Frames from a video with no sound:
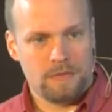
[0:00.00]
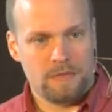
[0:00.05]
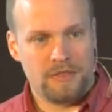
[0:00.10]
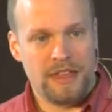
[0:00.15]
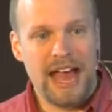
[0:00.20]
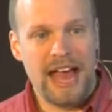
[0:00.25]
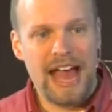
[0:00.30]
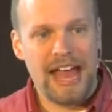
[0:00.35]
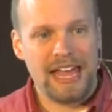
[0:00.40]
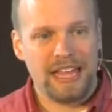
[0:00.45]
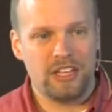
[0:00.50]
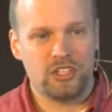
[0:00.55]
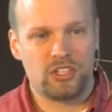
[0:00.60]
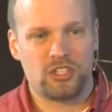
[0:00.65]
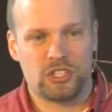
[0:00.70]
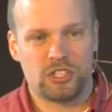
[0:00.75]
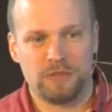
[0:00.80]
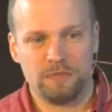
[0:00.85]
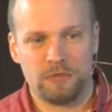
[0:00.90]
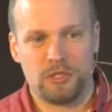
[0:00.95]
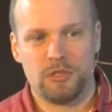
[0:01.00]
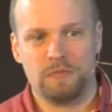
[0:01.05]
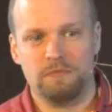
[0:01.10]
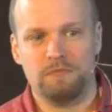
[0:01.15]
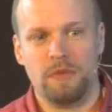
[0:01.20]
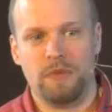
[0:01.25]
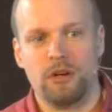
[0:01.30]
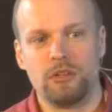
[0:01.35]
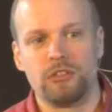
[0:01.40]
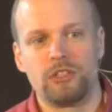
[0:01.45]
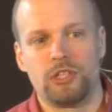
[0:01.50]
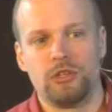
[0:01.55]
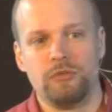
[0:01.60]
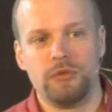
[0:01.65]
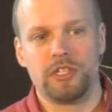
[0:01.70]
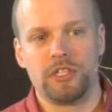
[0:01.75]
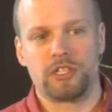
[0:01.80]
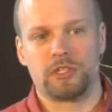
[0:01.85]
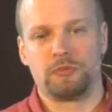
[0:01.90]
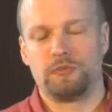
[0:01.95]
That is some
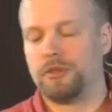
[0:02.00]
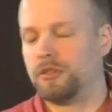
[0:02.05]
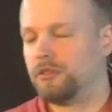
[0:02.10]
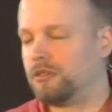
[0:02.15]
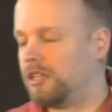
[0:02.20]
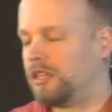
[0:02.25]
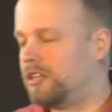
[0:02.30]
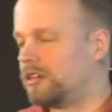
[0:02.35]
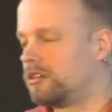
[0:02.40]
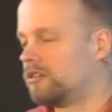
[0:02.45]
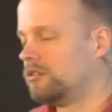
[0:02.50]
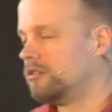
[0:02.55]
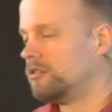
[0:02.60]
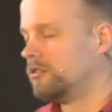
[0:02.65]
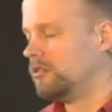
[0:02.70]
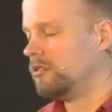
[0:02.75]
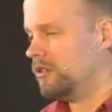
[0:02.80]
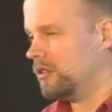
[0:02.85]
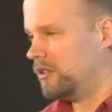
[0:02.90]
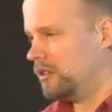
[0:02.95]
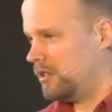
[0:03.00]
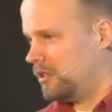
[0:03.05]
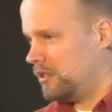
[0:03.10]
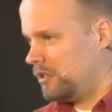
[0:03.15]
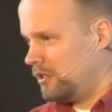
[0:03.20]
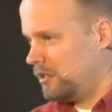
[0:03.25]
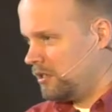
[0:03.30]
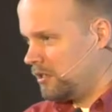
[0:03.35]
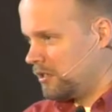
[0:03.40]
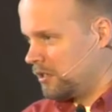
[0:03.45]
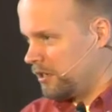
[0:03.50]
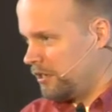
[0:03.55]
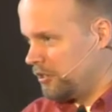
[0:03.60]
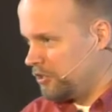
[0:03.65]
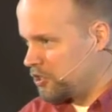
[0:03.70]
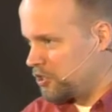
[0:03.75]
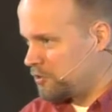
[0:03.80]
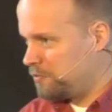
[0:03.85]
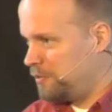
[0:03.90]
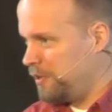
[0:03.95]
tumultuous political
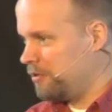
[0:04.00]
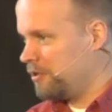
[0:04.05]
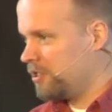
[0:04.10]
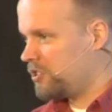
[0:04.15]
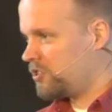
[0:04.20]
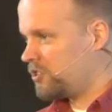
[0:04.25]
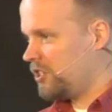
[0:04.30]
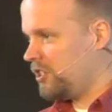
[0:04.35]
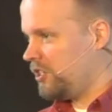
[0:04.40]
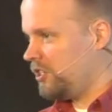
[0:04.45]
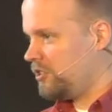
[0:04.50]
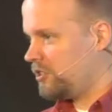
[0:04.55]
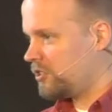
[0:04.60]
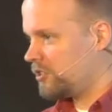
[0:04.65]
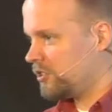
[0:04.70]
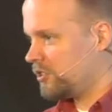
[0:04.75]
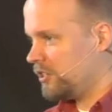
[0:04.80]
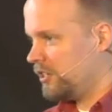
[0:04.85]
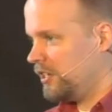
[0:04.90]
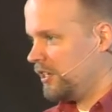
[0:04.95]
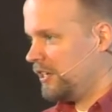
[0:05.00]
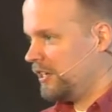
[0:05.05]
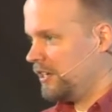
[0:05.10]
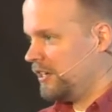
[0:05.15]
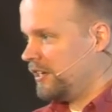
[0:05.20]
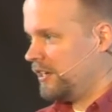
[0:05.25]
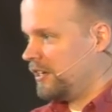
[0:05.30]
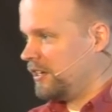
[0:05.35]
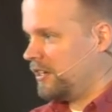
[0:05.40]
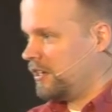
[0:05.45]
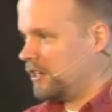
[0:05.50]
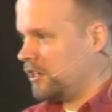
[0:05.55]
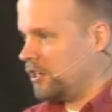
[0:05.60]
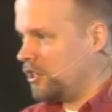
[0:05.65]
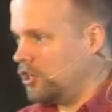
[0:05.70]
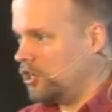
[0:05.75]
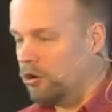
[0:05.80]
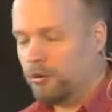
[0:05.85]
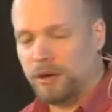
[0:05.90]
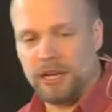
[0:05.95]
conspiracies
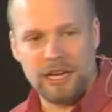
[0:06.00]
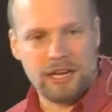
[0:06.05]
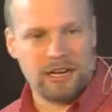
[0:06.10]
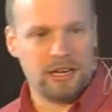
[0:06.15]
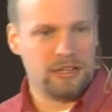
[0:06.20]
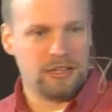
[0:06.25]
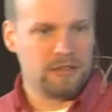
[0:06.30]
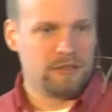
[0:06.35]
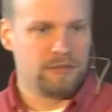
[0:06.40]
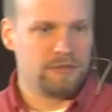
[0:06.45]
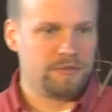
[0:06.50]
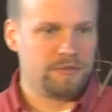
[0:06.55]
going on.